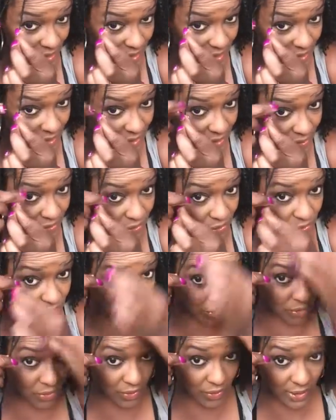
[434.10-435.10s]
And look, they're
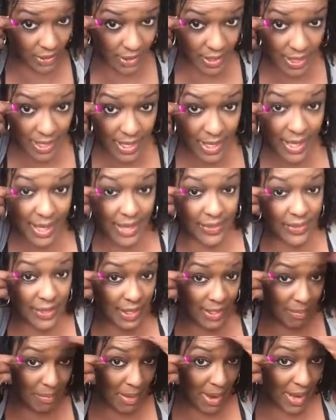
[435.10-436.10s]
growing. And
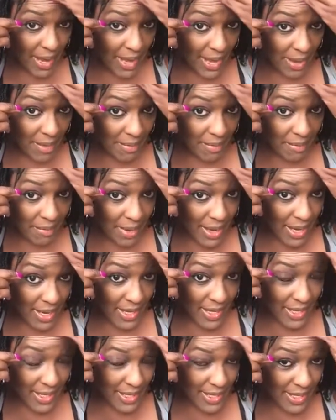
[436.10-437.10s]
then my,
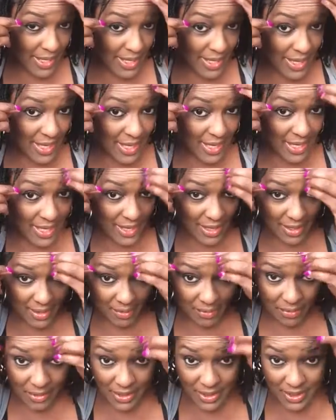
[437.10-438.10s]
my,
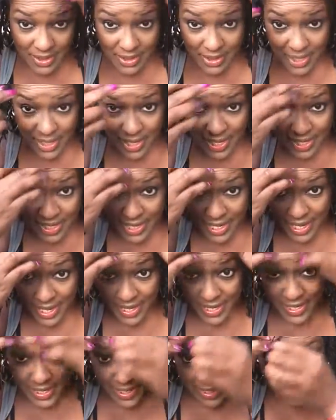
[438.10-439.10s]
what is that,
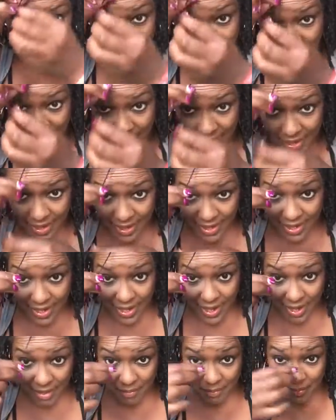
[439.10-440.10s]
Eddie?
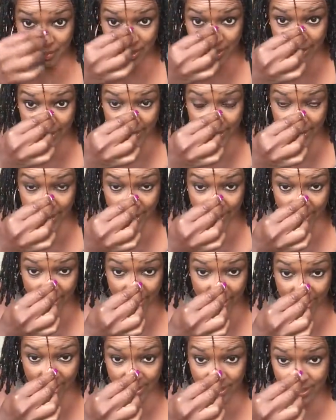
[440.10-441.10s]
I braided
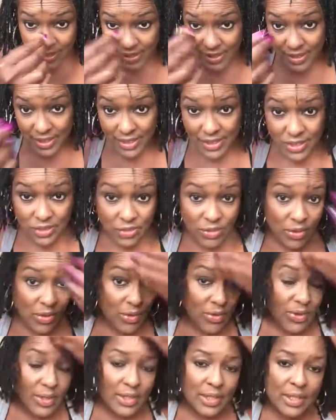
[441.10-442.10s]
that. And look, it's
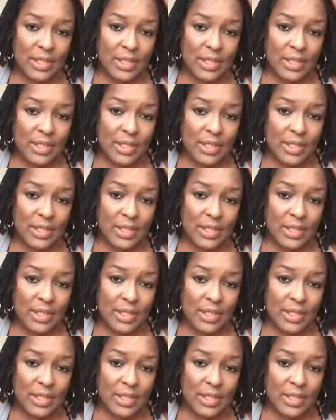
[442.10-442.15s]
growing.